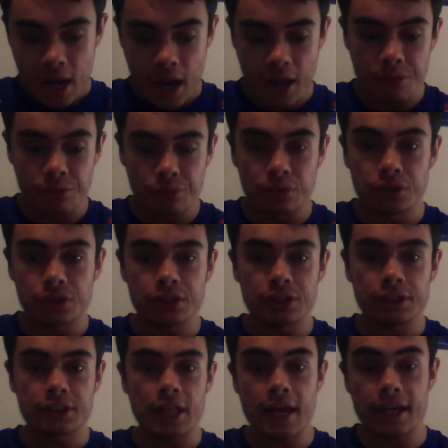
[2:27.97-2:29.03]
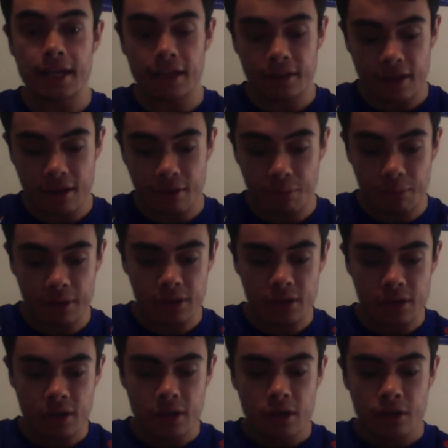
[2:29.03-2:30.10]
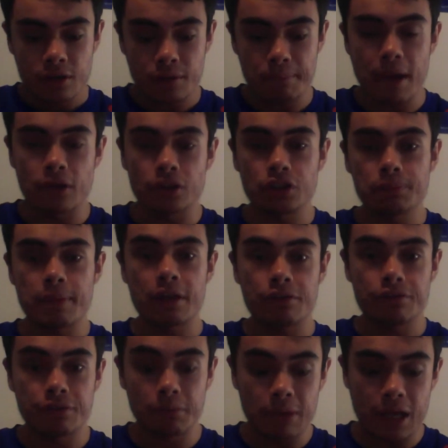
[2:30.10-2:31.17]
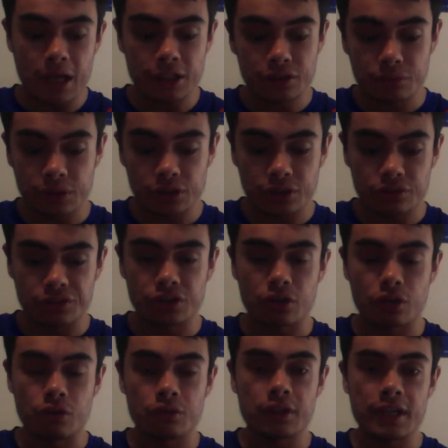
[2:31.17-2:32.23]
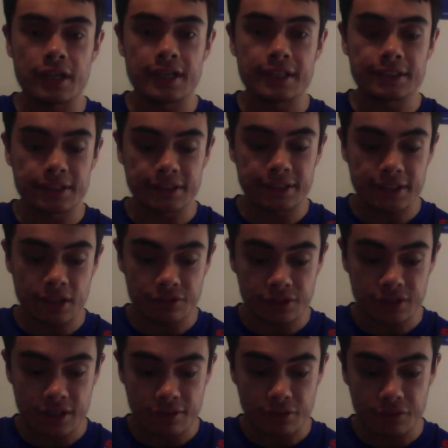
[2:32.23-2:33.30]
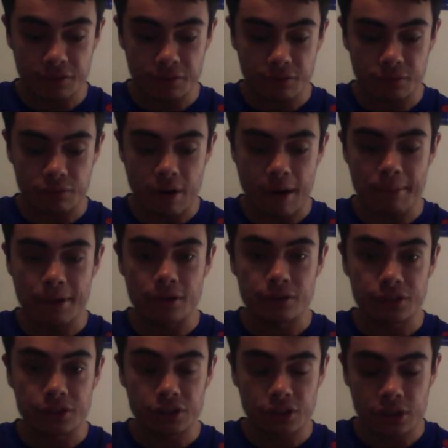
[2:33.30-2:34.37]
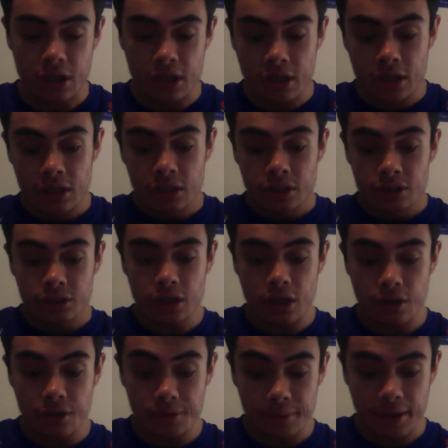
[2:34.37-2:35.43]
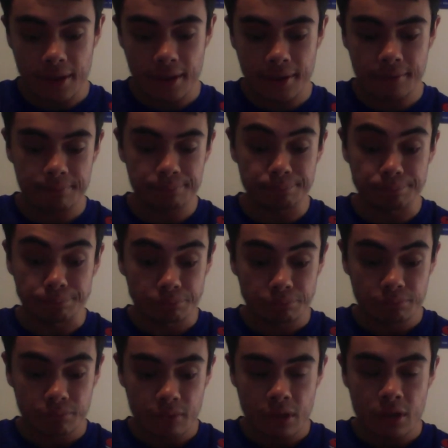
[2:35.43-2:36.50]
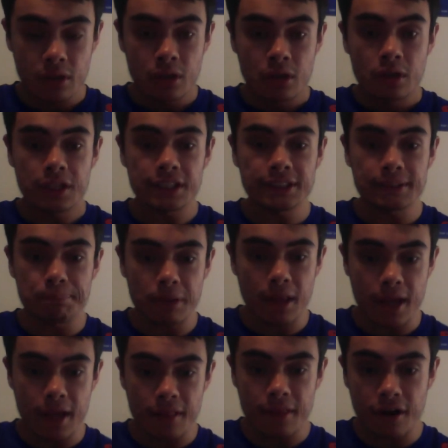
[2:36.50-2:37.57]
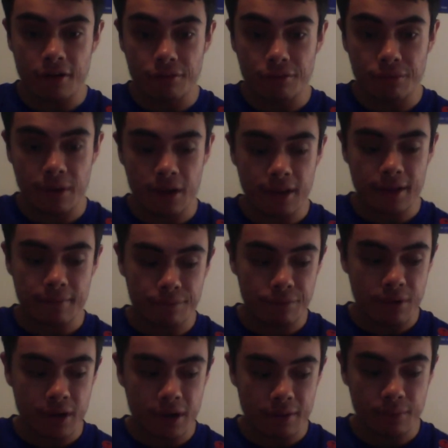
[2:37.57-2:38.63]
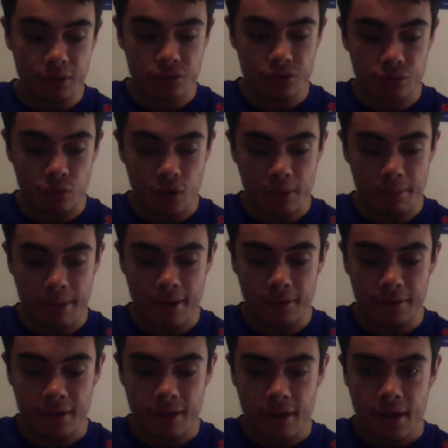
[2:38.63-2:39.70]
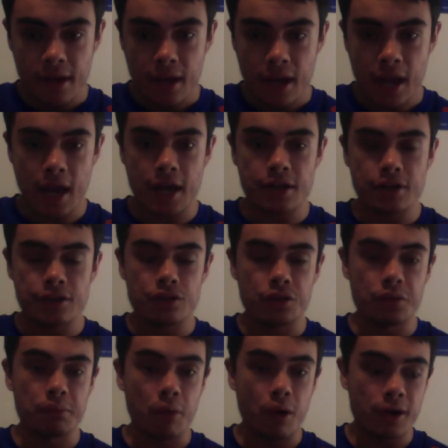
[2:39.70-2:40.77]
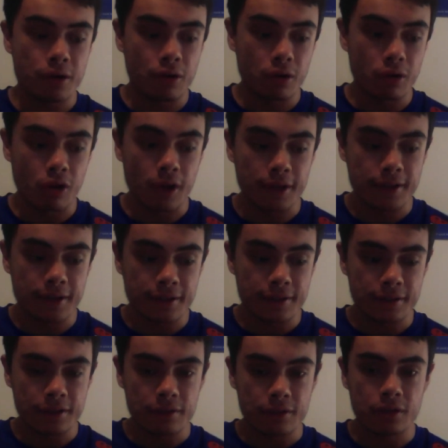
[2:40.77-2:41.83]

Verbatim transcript: and the Roosters, they get their win to bounce back from last week's result against the South City Rabbitohs. So there's a player that I really, really want to talk about, and you might not like it.